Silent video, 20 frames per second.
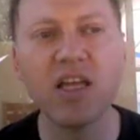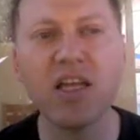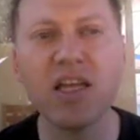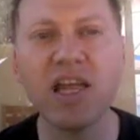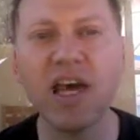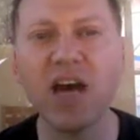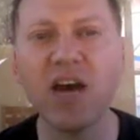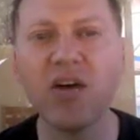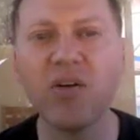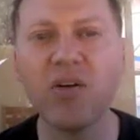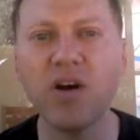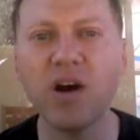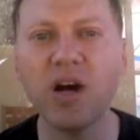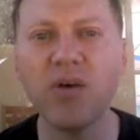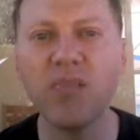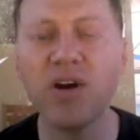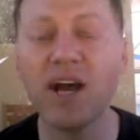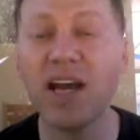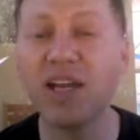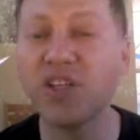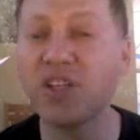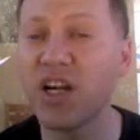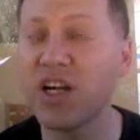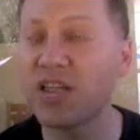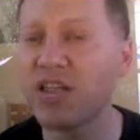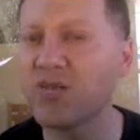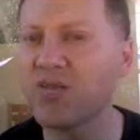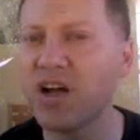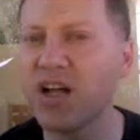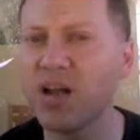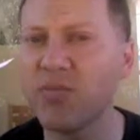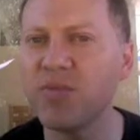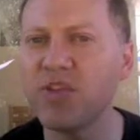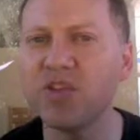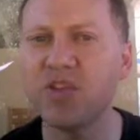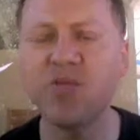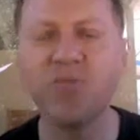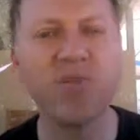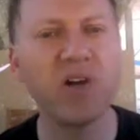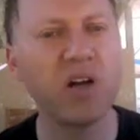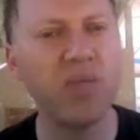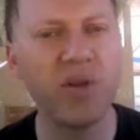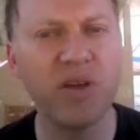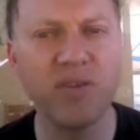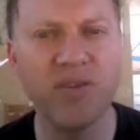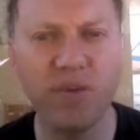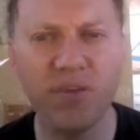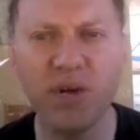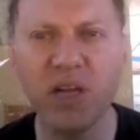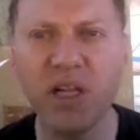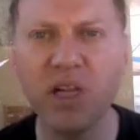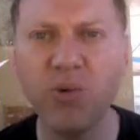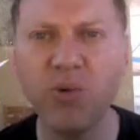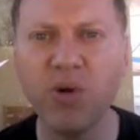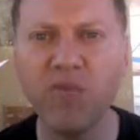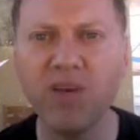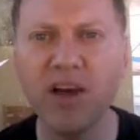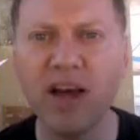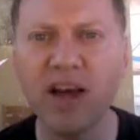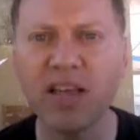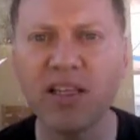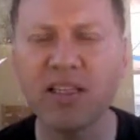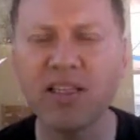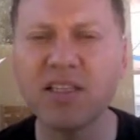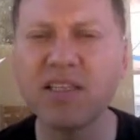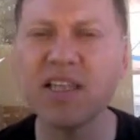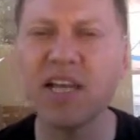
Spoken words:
Now, Agile development, you're probably familiar with that.